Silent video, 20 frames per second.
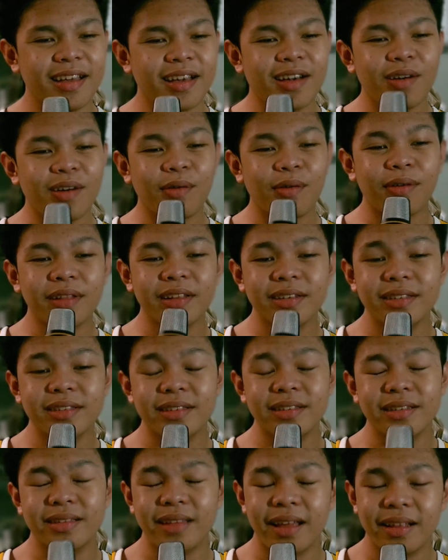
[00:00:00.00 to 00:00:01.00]
What is
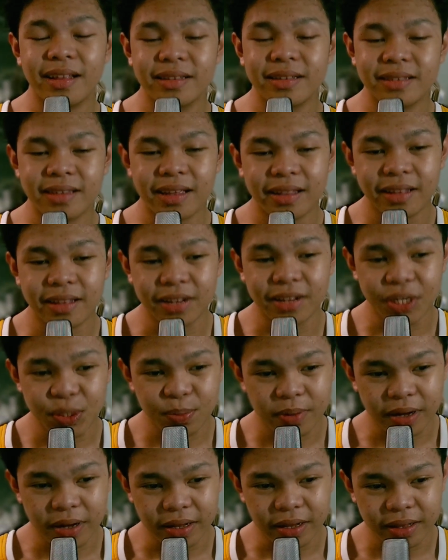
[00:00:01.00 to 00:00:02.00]
the 10 sentence
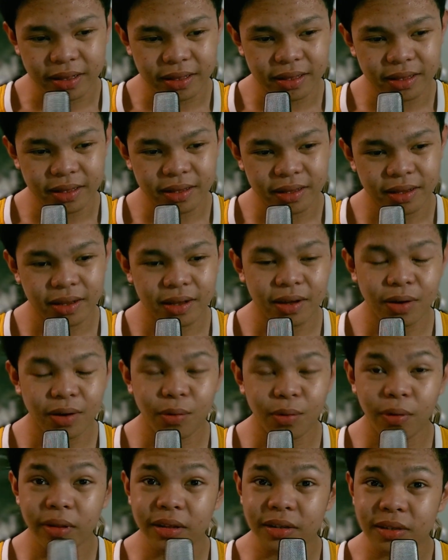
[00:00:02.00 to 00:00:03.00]
plot?
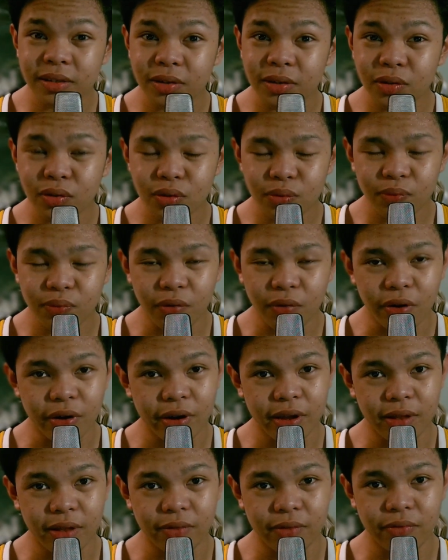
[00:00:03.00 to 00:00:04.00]
What is used for
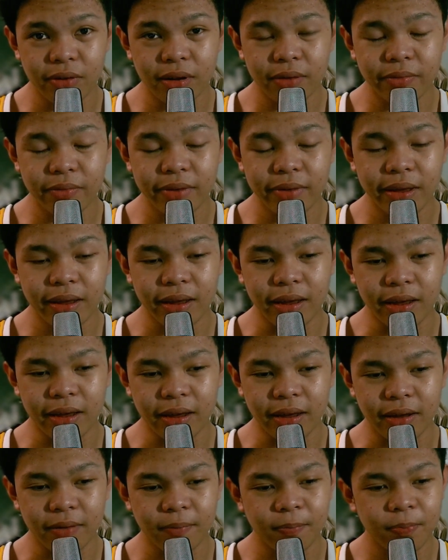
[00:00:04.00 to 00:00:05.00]
in filmmaking?
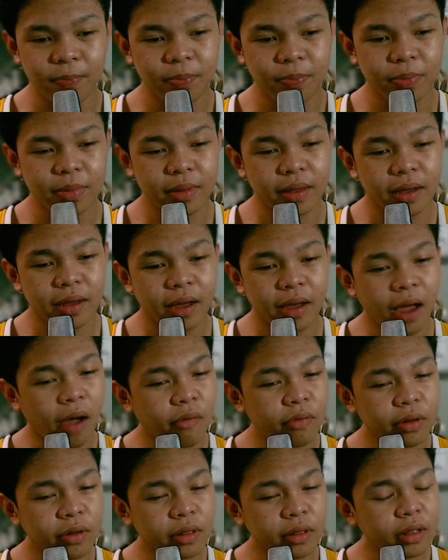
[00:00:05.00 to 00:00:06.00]

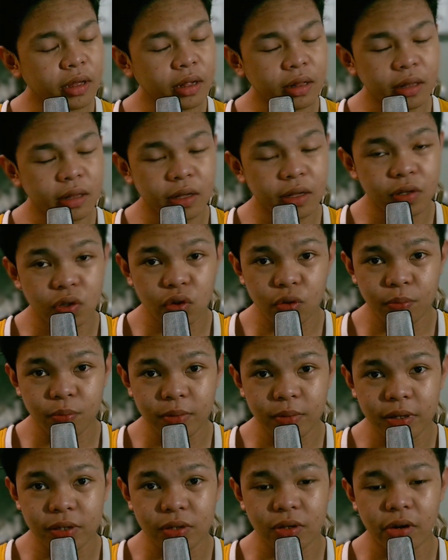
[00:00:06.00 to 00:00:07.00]
Everything needs to
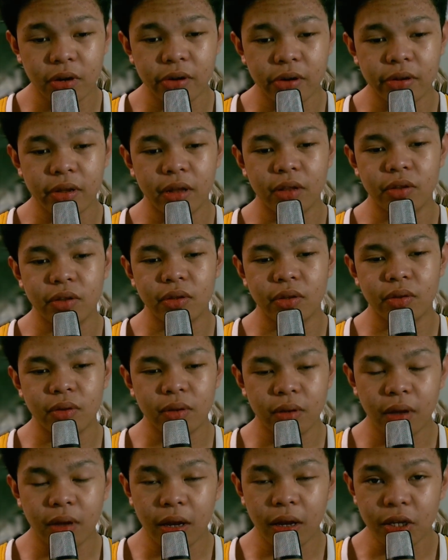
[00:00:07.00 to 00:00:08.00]
be started
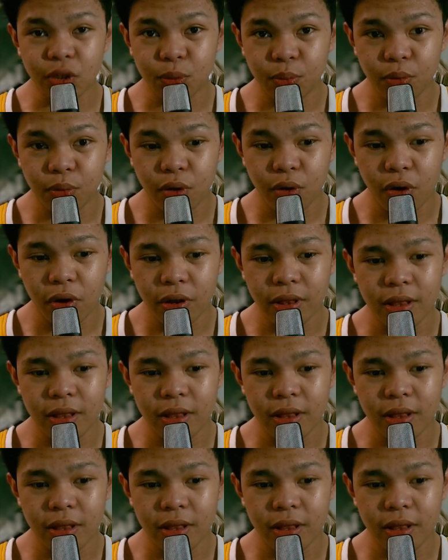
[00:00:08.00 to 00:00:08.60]
as broad.